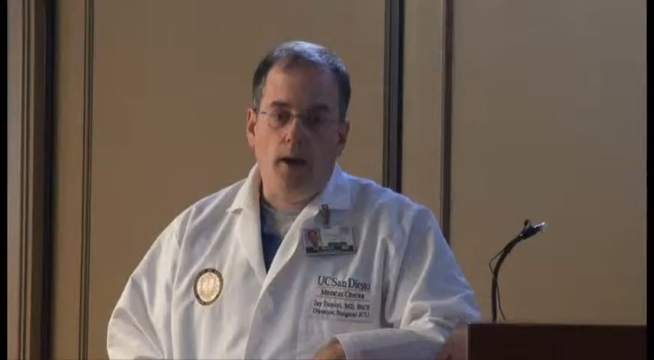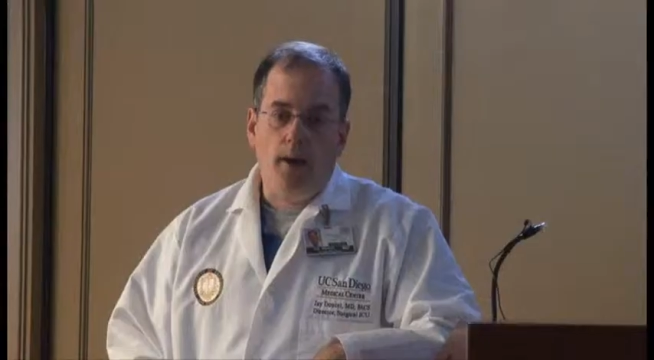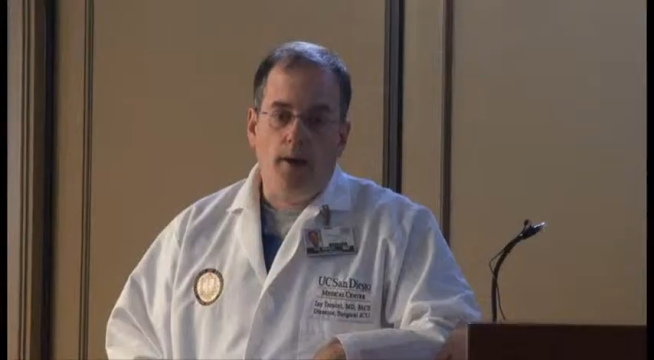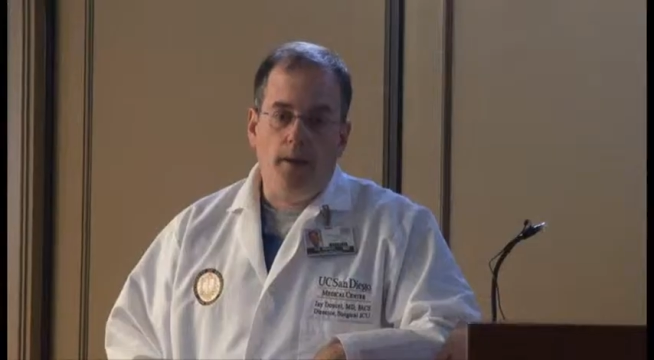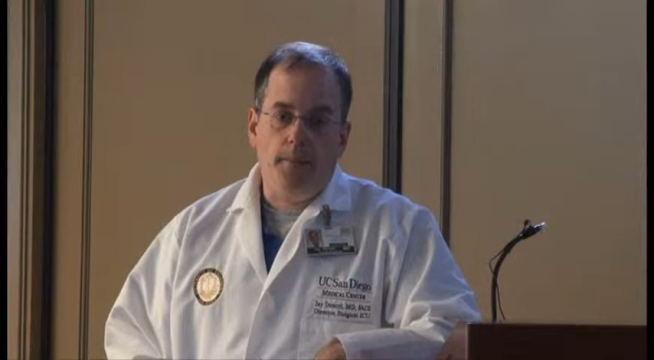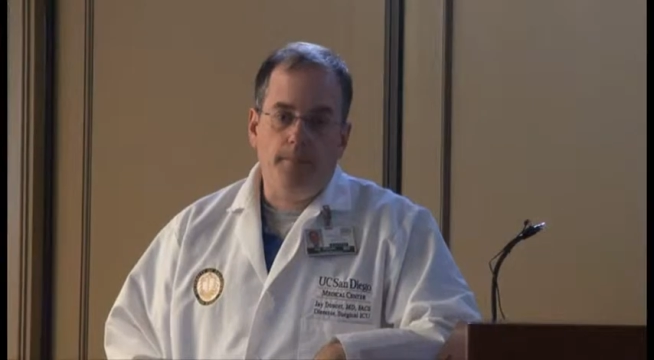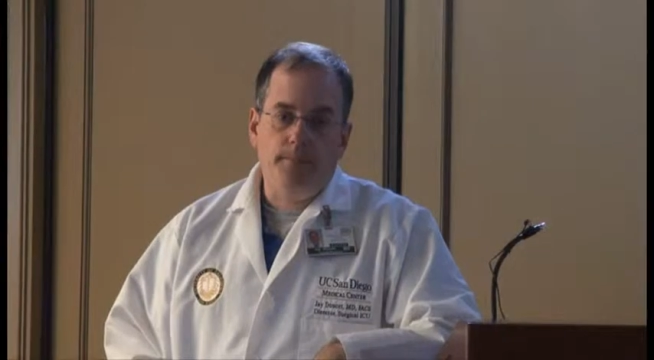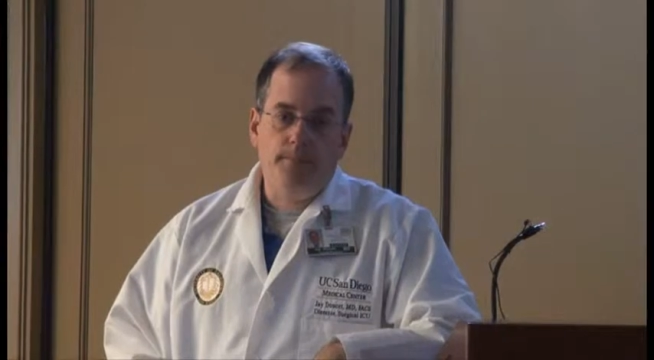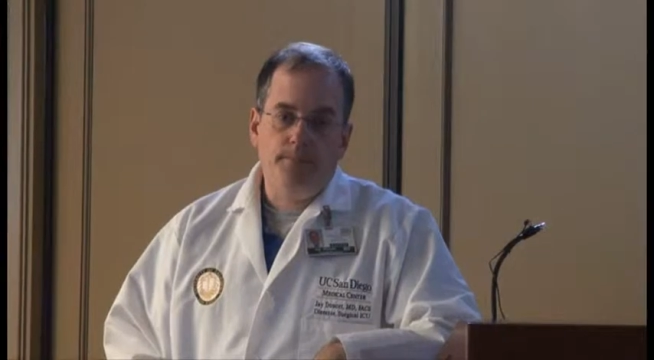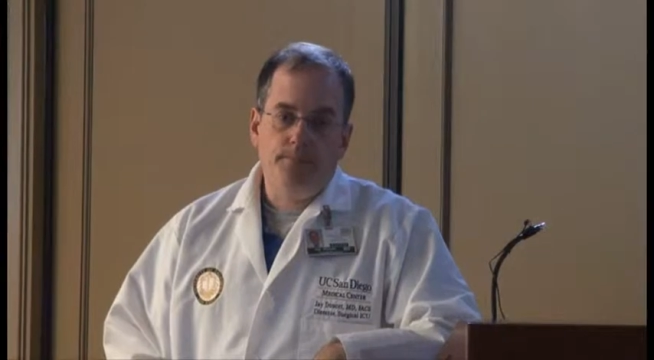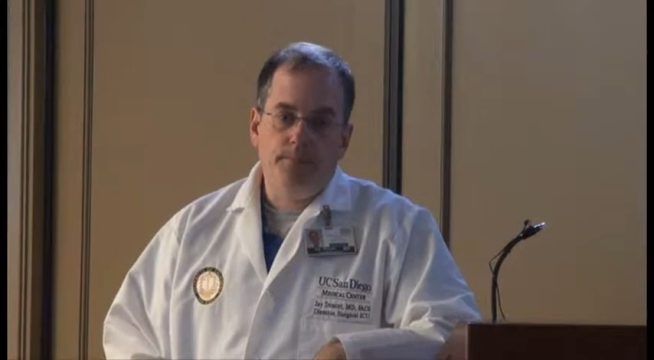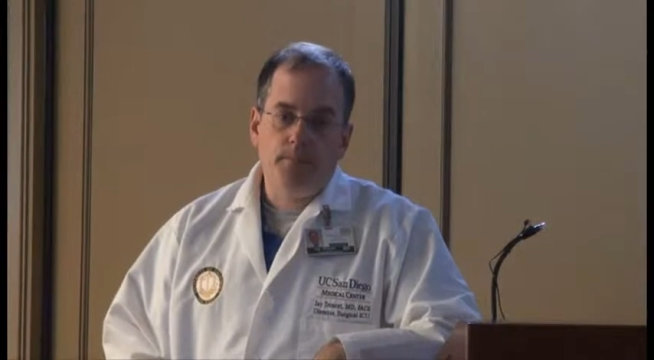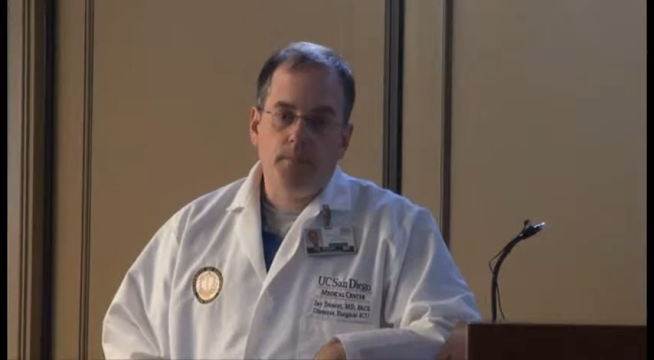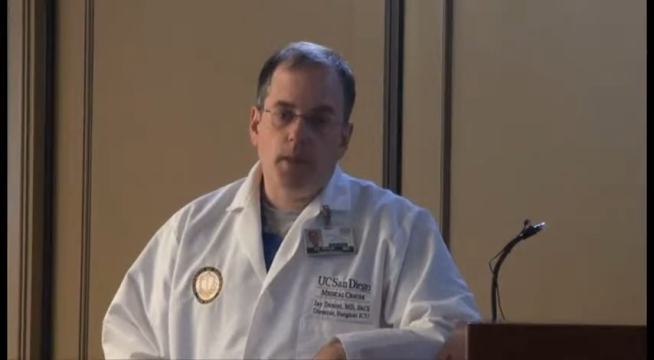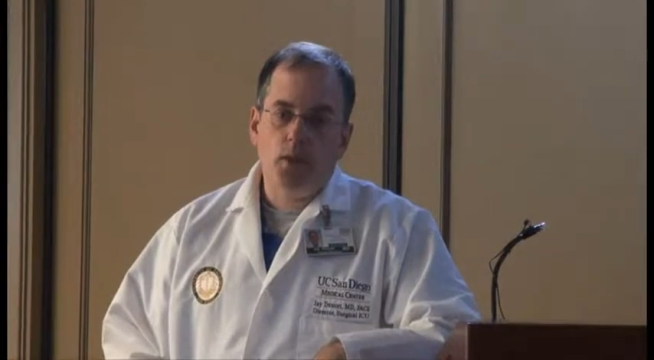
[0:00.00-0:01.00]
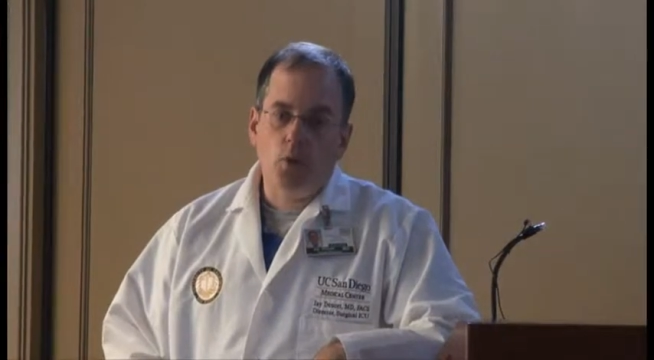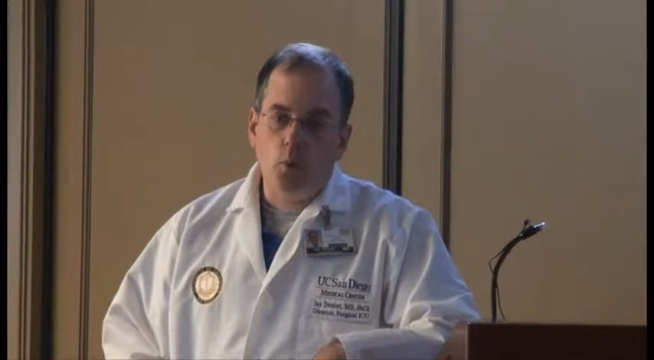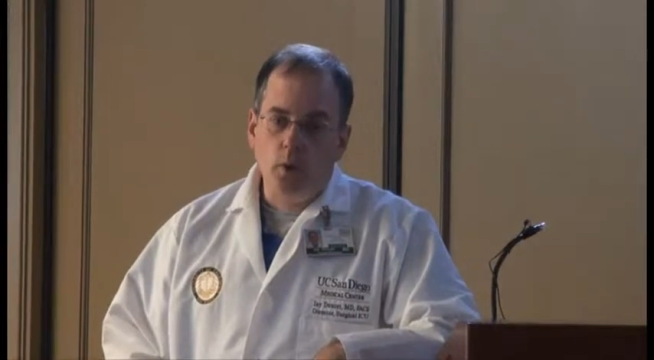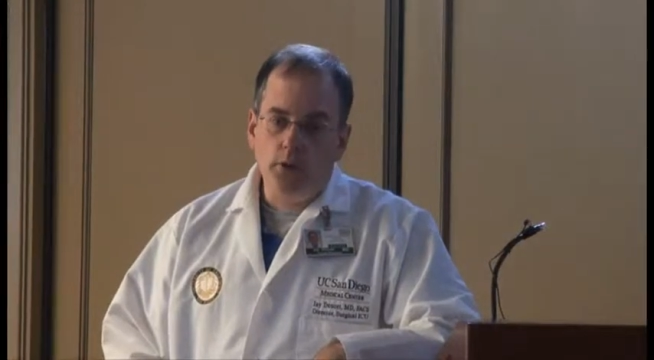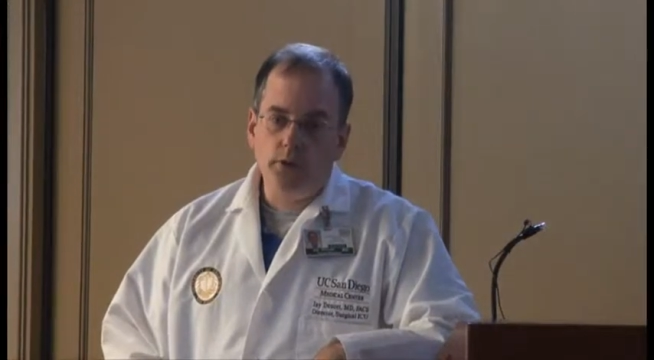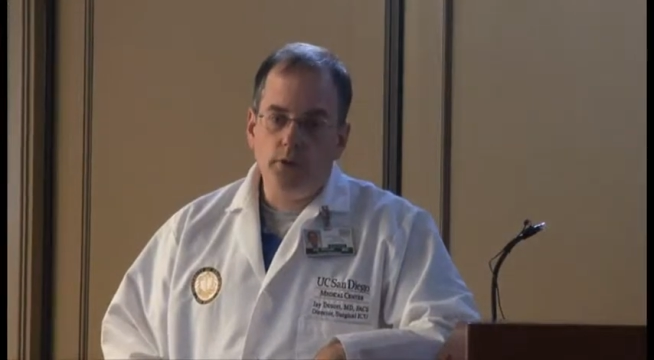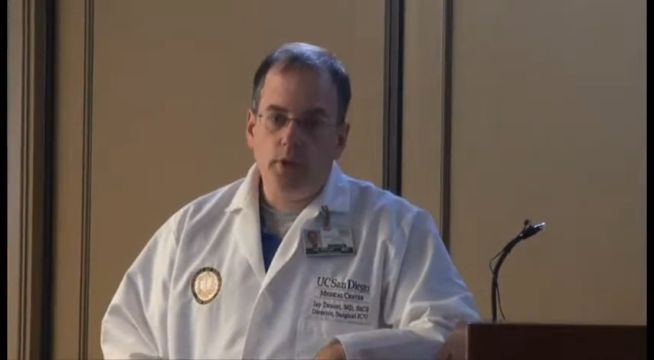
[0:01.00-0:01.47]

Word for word: Um, there was